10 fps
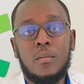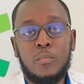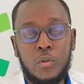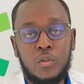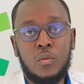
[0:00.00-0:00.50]

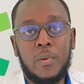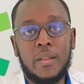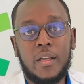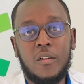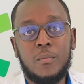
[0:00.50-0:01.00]
brought to you by
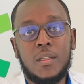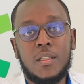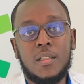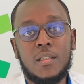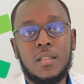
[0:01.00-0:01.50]
the Government
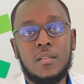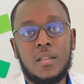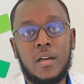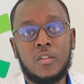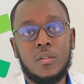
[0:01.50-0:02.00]
Citizen
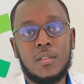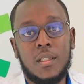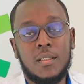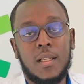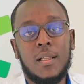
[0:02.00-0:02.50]
Interaction
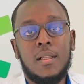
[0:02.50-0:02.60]
Center.